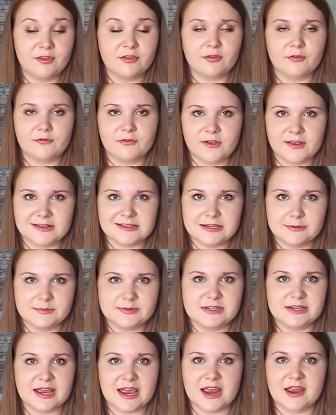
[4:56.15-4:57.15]
is the first
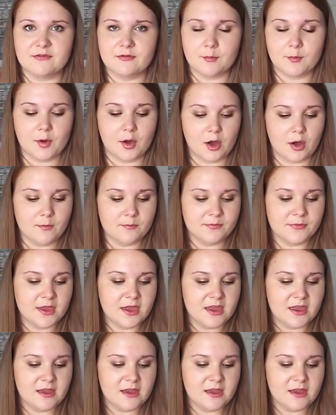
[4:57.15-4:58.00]
lipstick I ever bought.